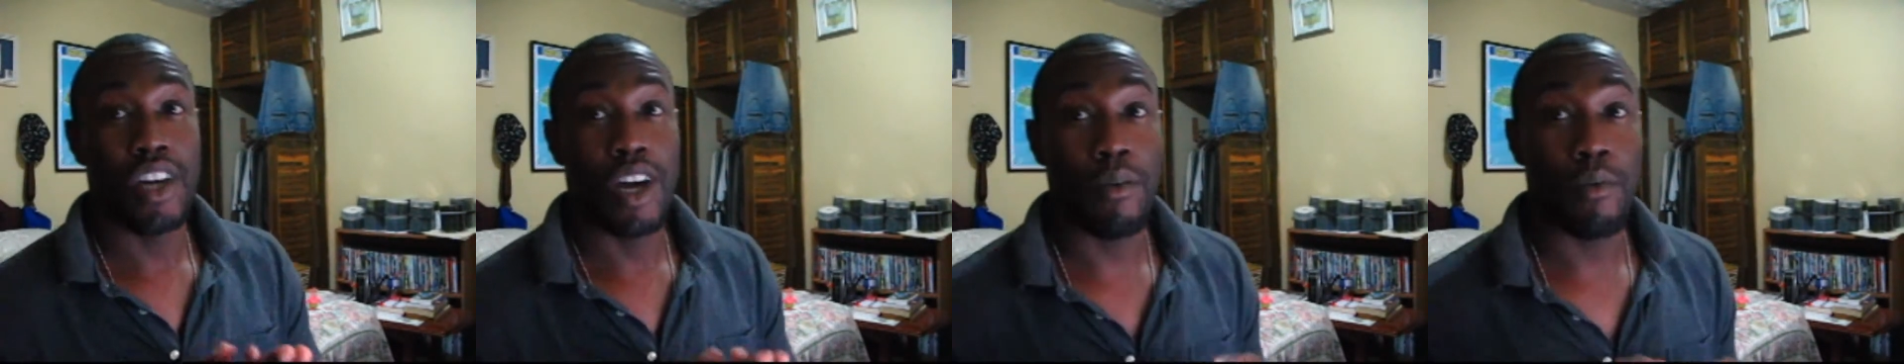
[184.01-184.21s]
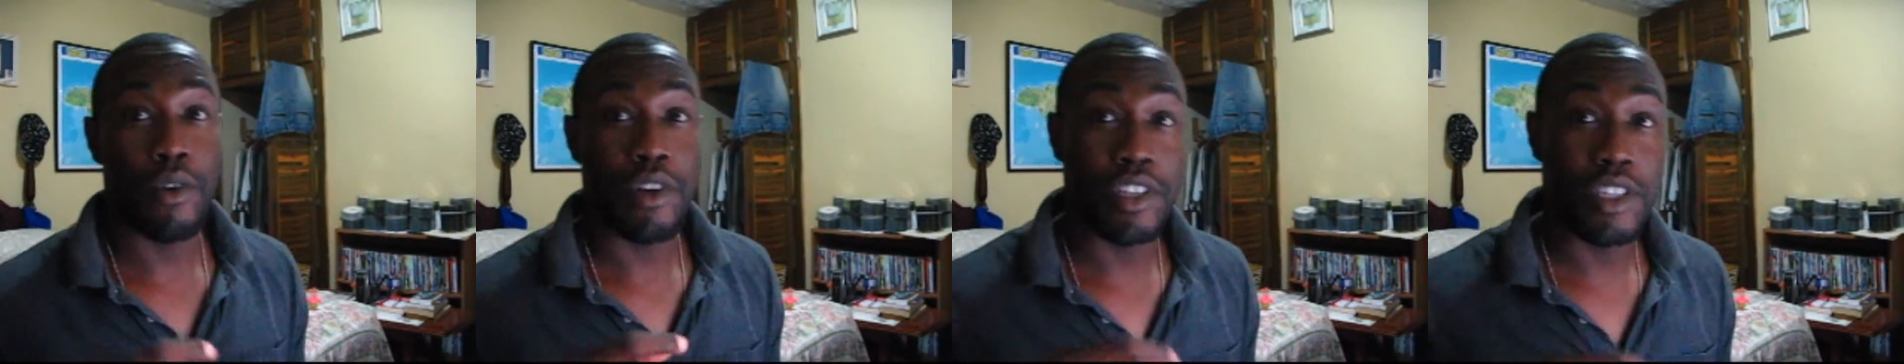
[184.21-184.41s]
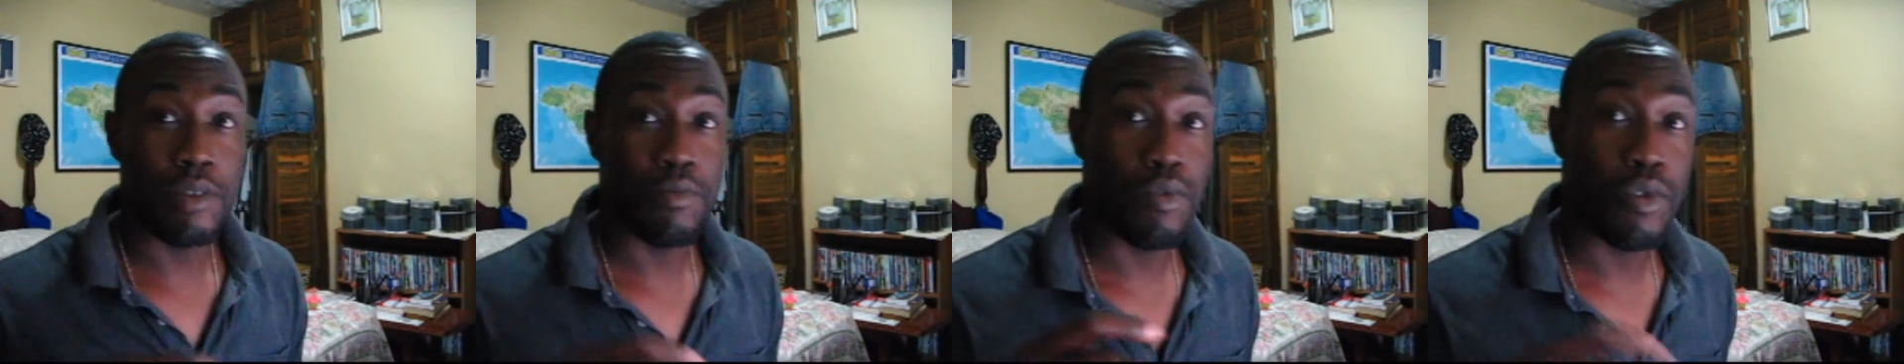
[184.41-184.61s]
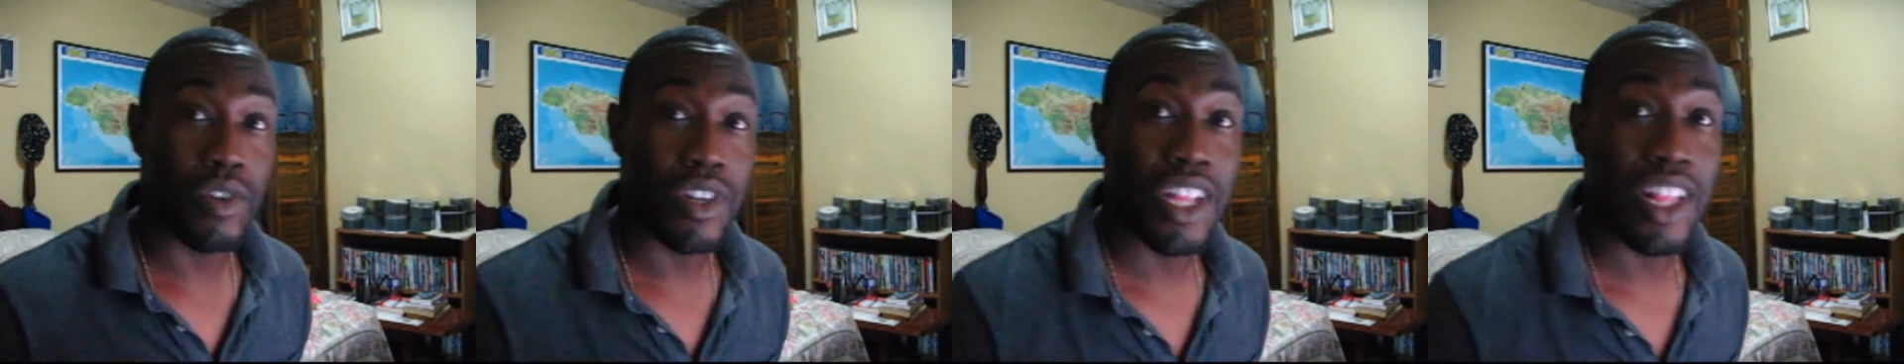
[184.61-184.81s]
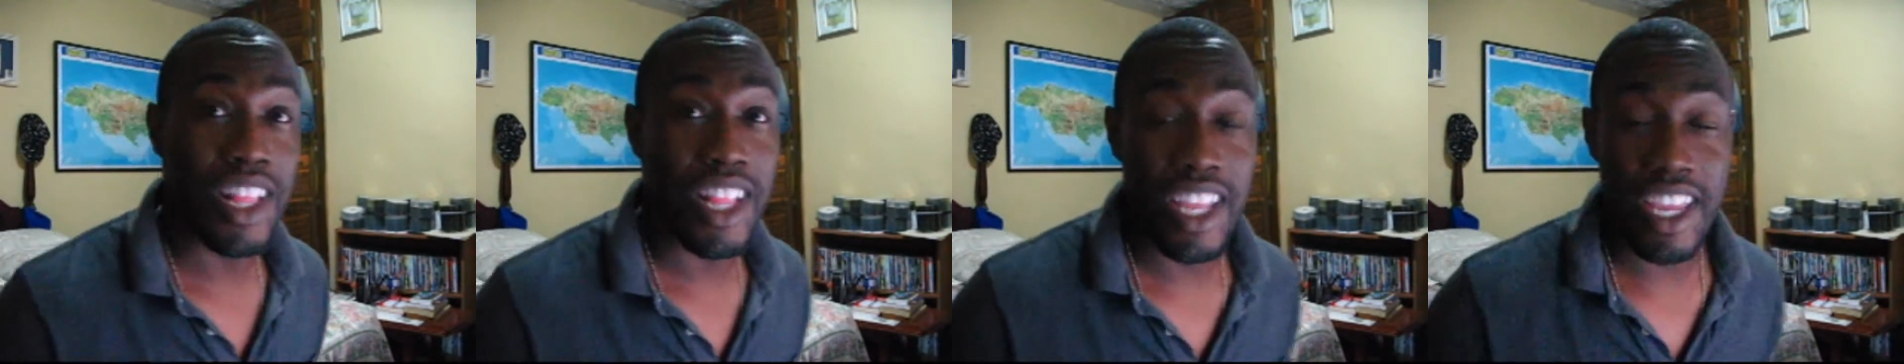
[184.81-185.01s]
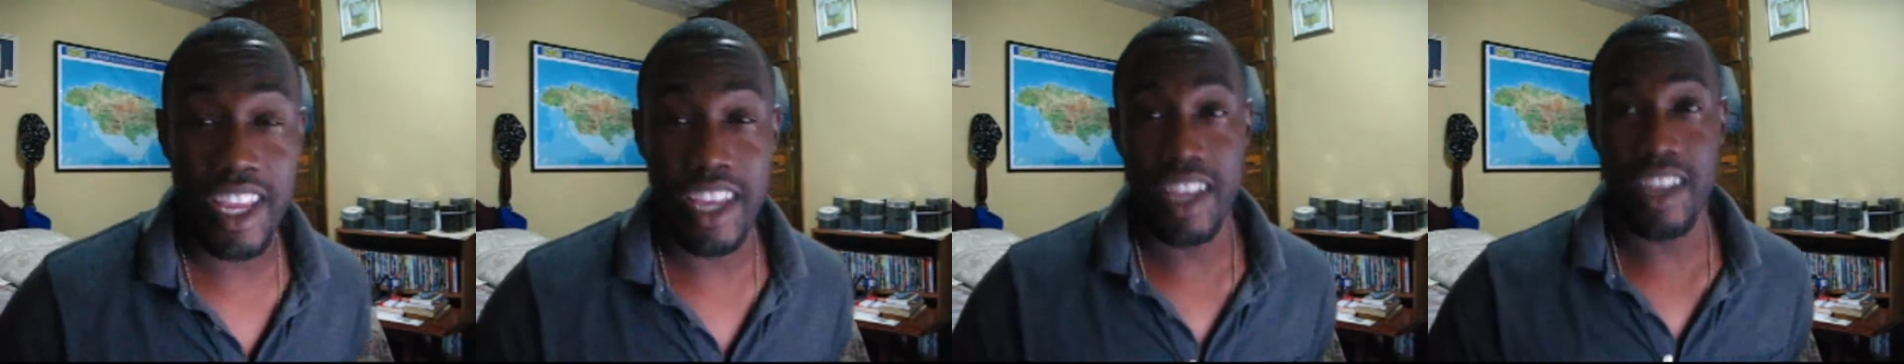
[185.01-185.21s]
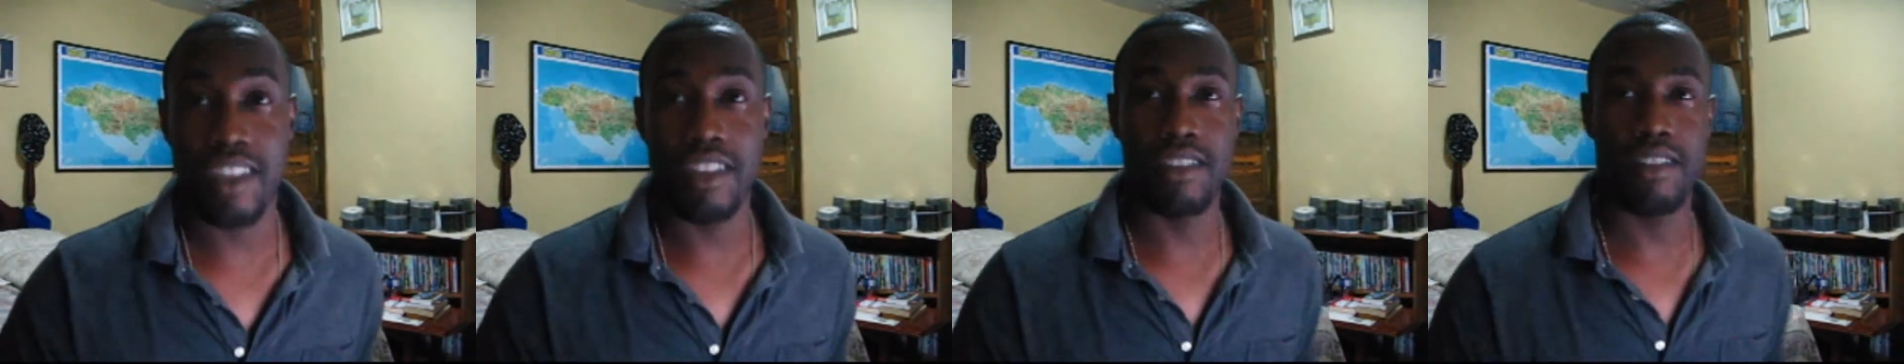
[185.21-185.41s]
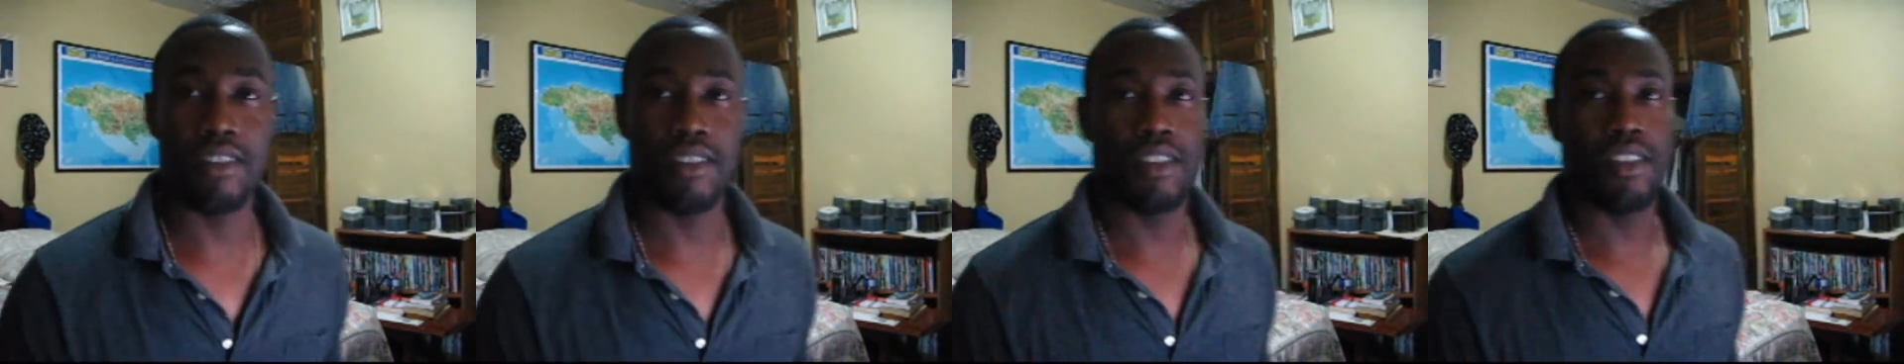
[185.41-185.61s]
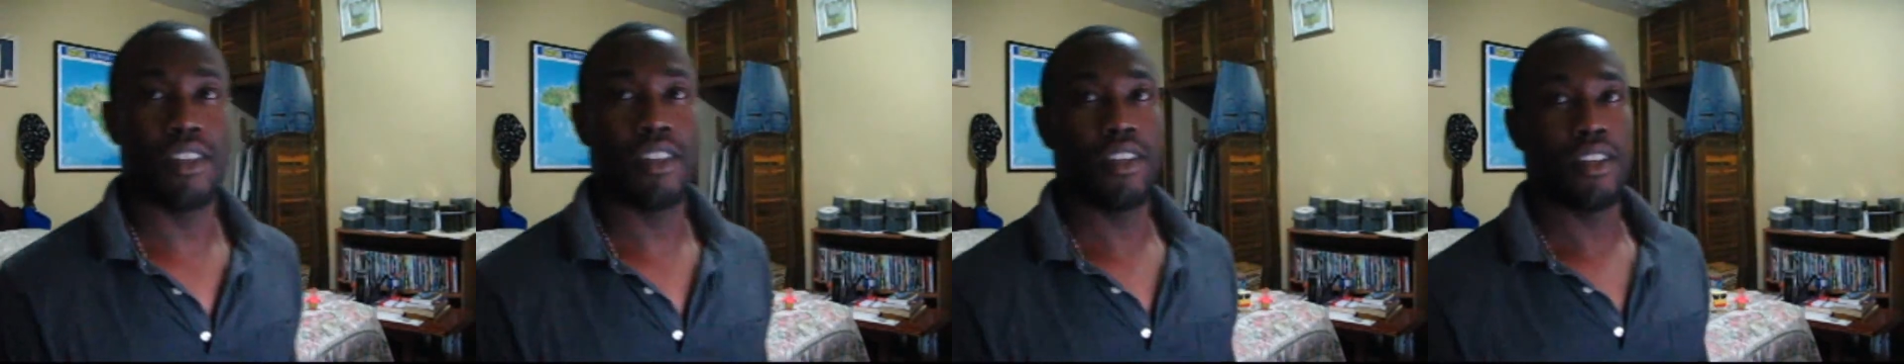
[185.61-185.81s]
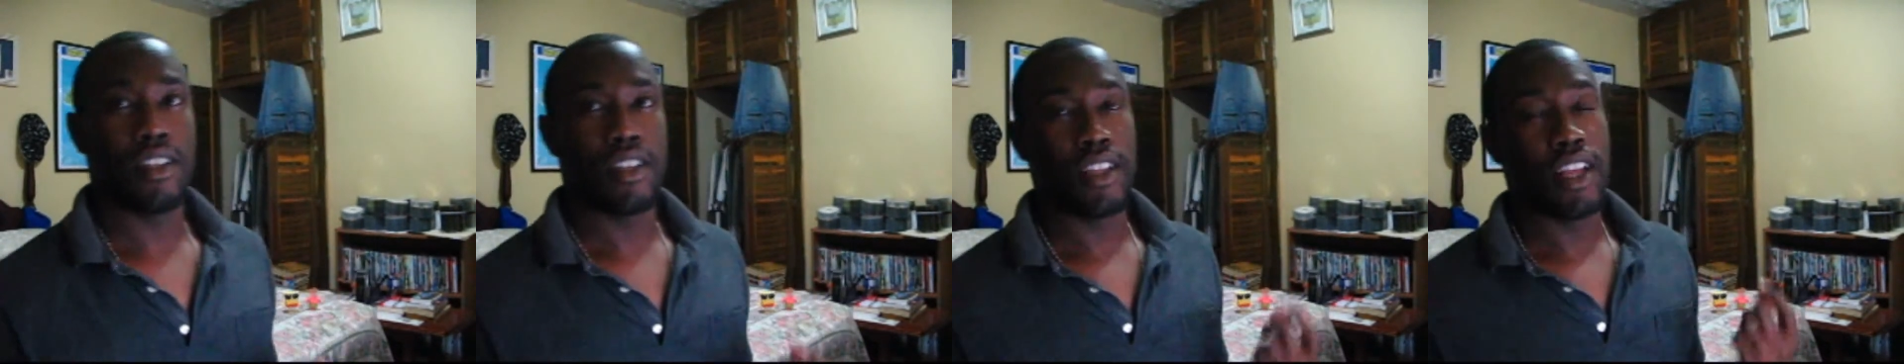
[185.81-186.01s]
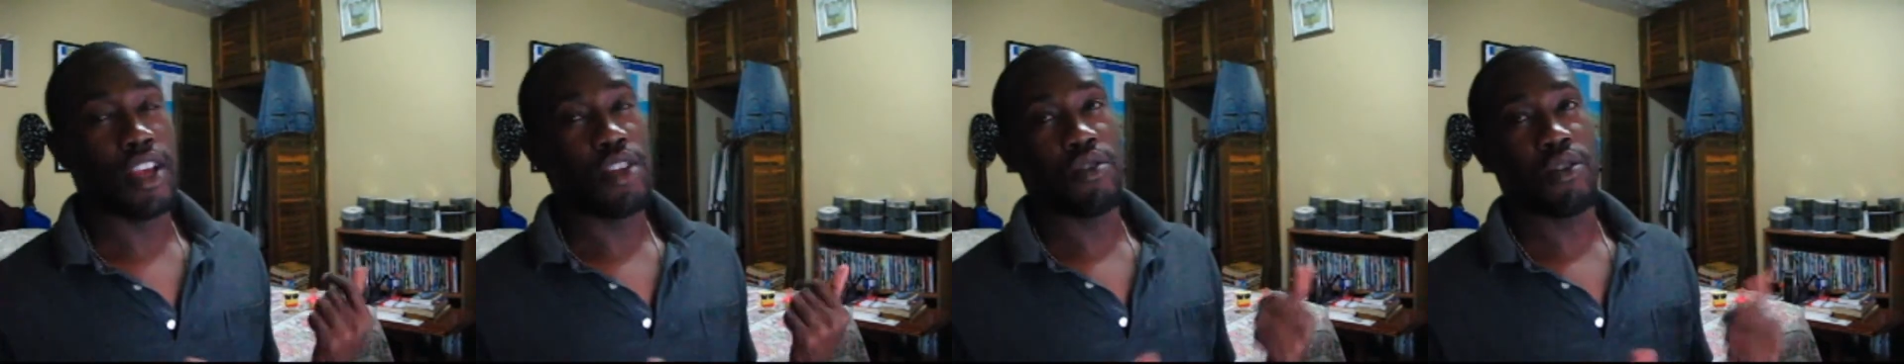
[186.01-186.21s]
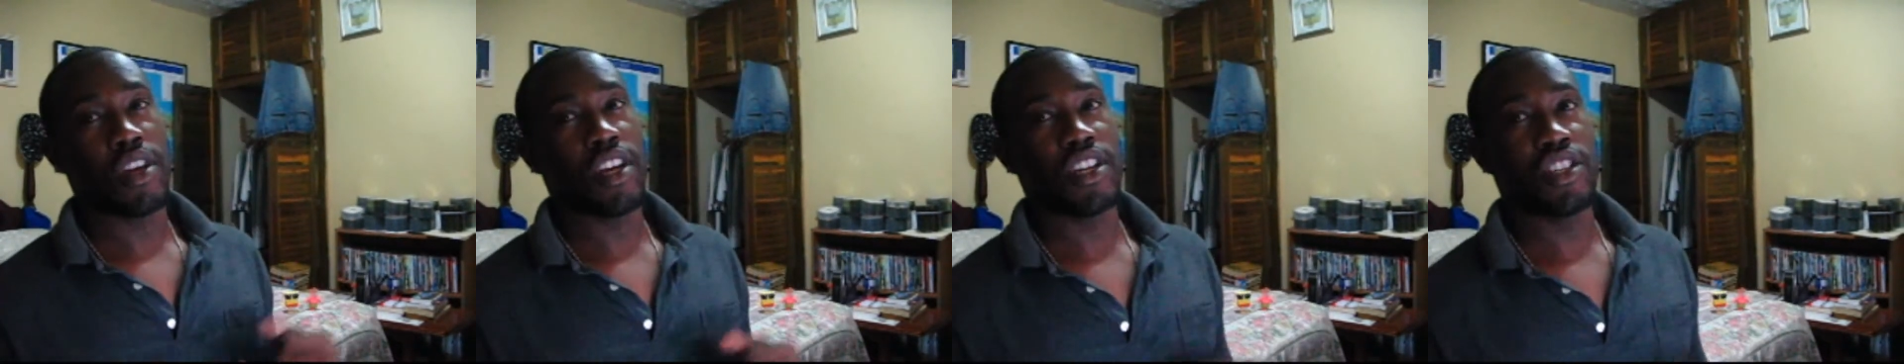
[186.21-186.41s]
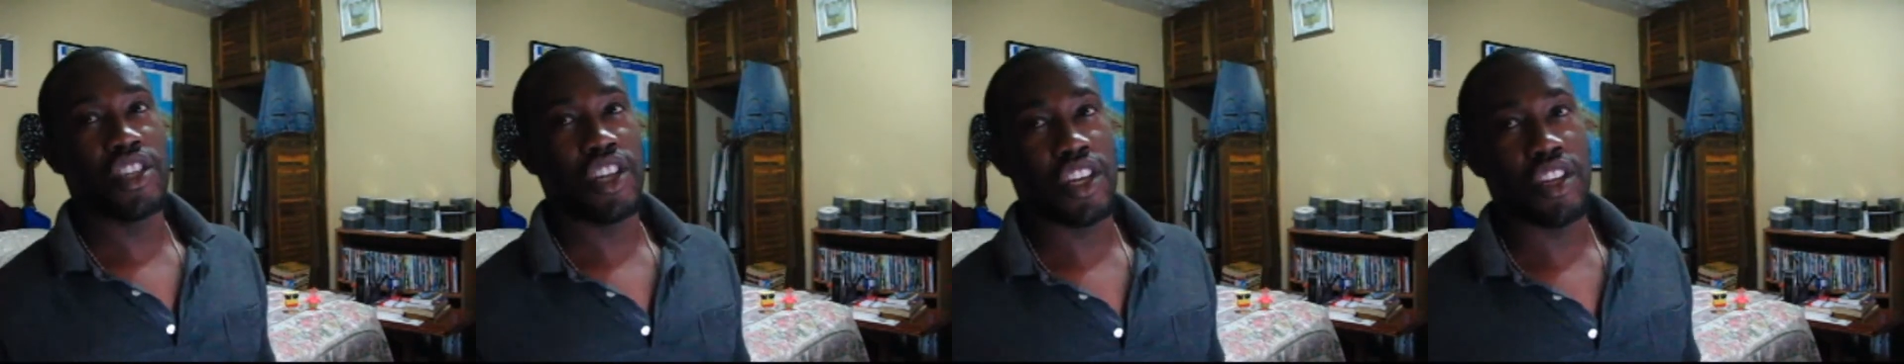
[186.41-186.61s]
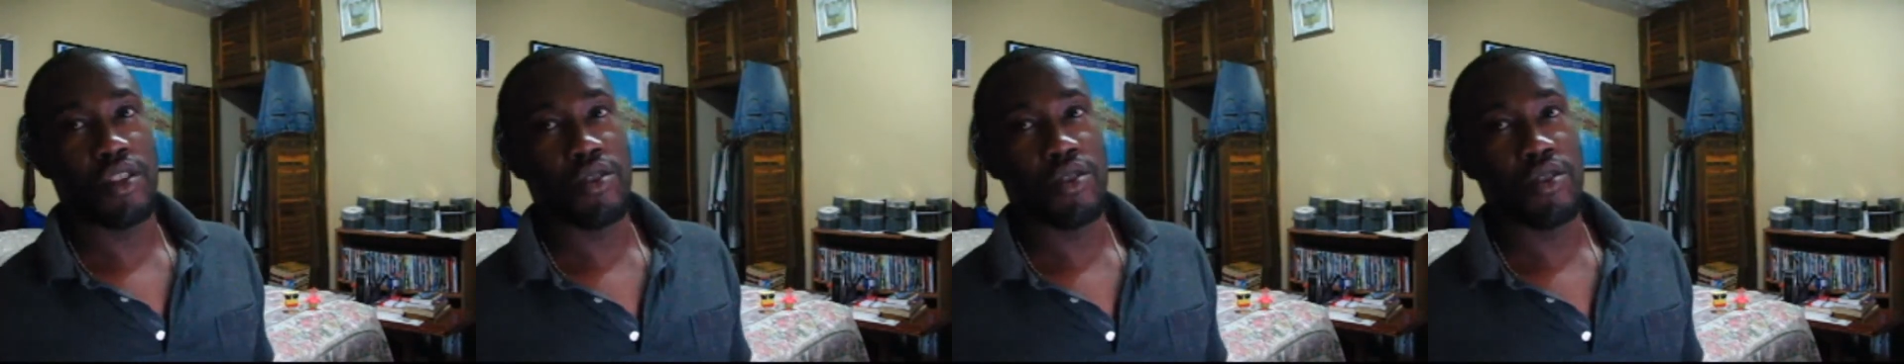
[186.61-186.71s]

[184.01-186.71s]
I'm going to put the link that you can check